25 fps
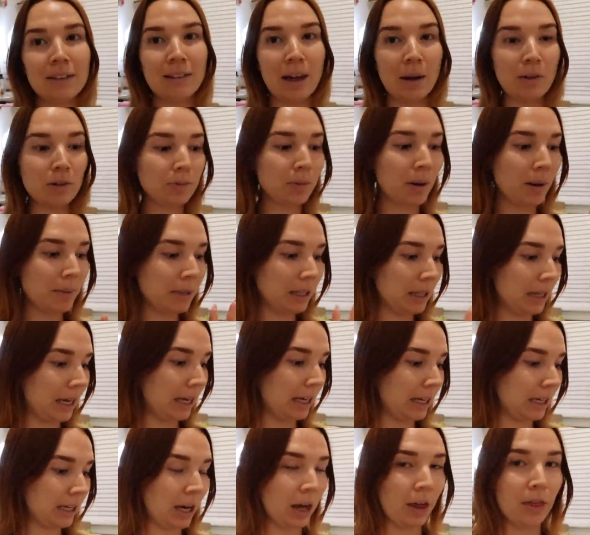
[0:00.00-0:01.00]
That was probably
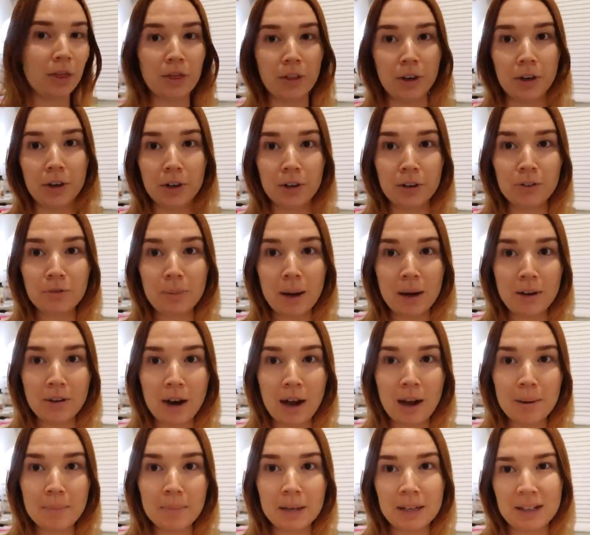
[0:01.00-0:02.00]
like a third of my
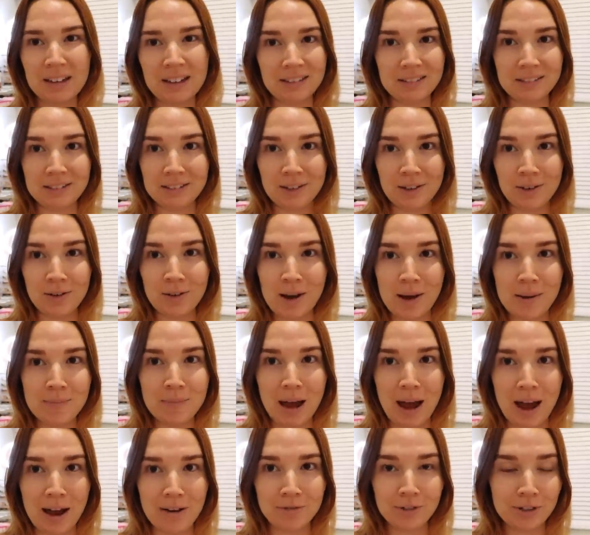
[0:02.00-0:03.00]
wrapping. I don't know. I'm
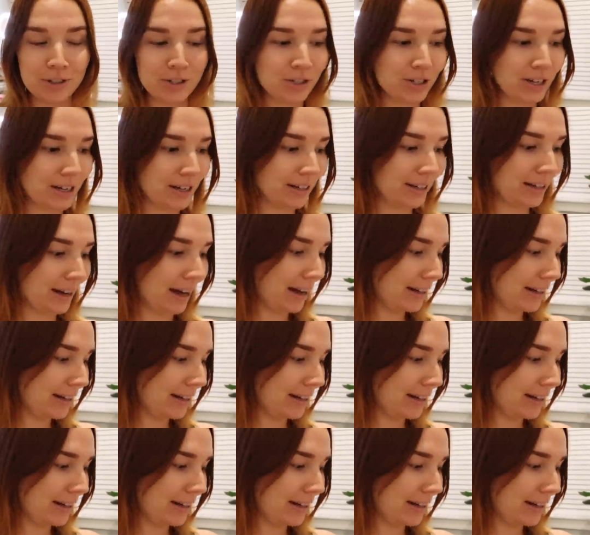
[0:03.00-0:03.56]
averaging.